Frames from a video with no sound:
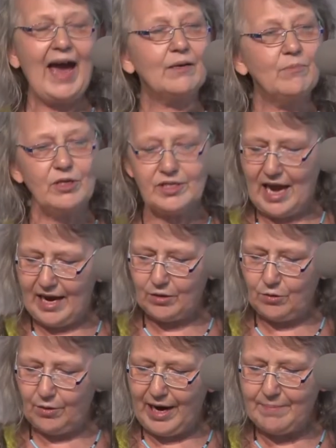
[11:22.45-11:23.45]
Animals
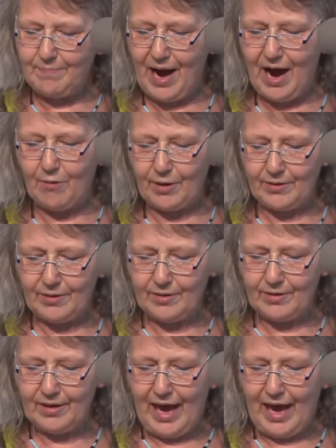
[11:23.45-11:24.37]
had great power